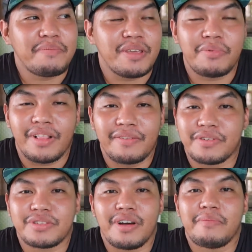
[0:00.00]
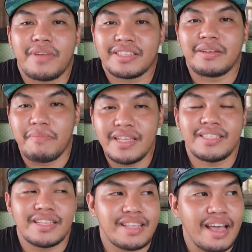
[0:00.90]
people ever saw me as a
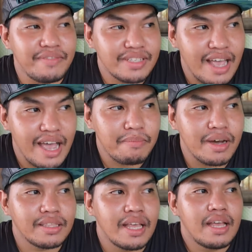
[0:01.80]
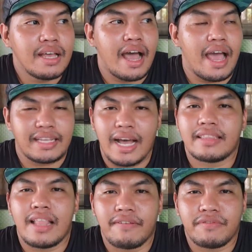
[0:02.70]
business savvy side, but I
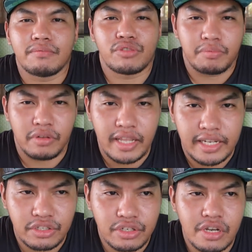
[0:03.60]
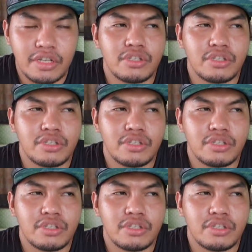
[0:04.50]
got that from Triple H.